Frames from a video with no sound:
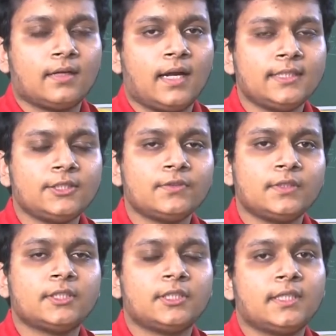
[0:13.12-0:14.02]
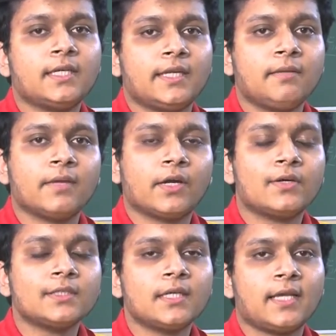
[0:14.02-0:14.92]
I chose engineering
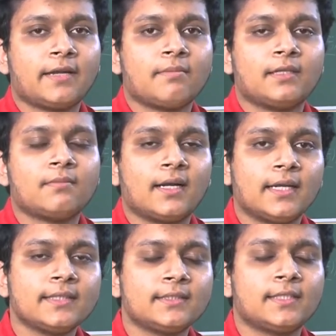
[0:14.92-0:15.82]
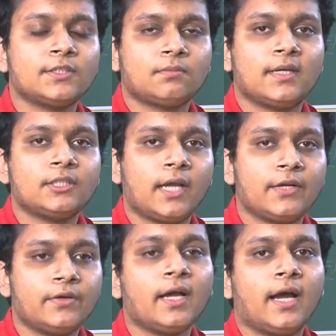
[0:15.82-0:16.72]
because I liked mathematics since my childhood.